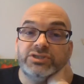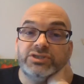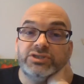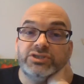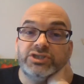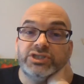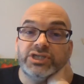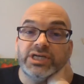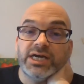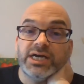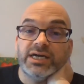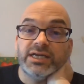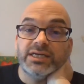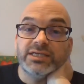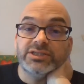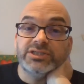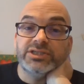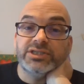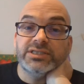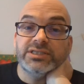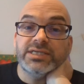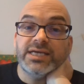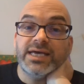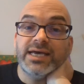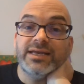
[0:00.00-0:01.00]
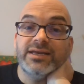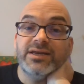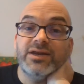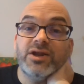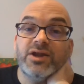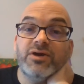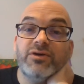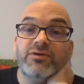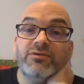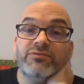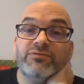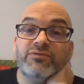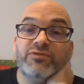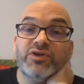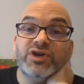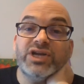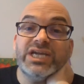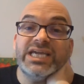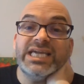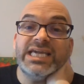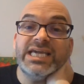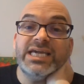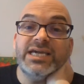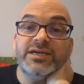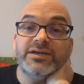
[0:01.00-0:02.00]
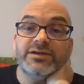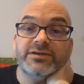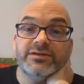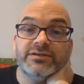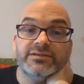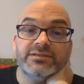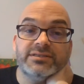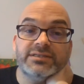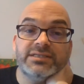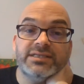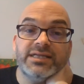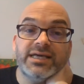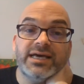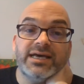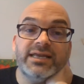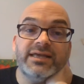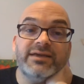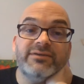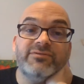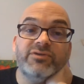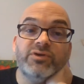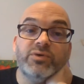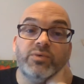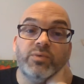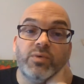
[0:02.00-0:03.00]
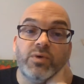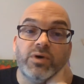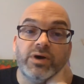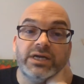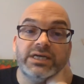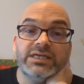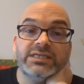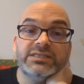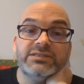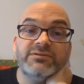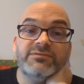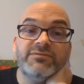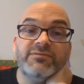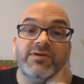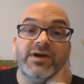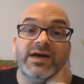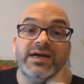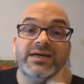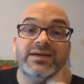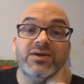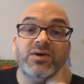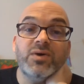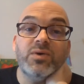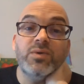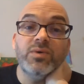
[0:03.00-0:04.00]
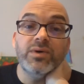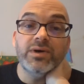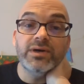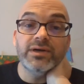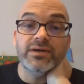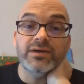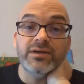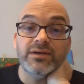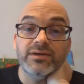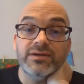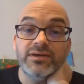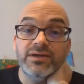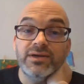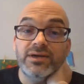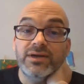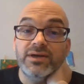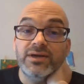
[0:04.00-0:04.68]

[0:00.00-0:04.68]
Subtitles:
geologists had known for years that if you wanted to find oil,